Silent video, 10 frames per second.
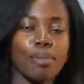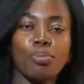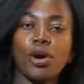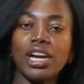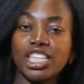
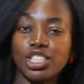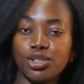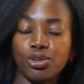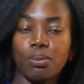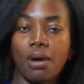pollen
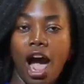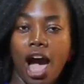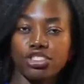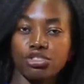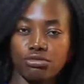tube
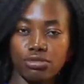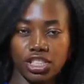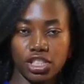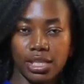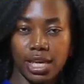has
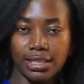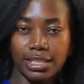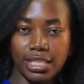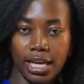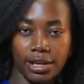reached the
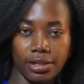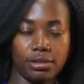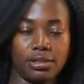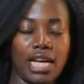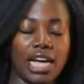style,
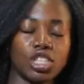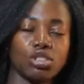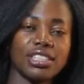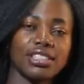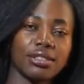until
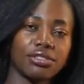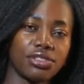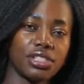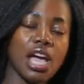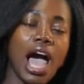
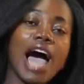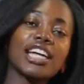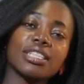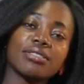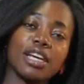
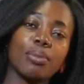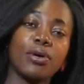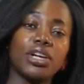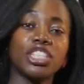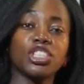the
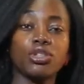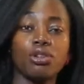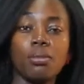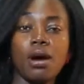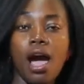pollen
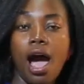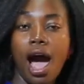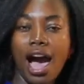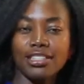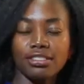tube
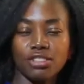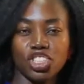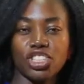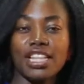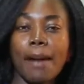has
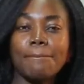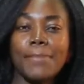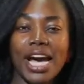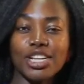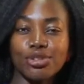reached the
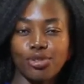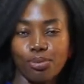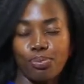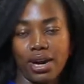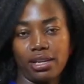
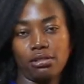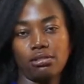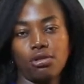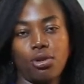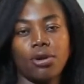micropyle
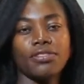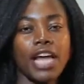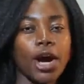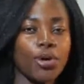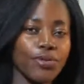of
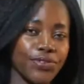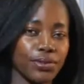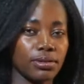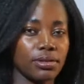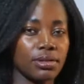the ovule.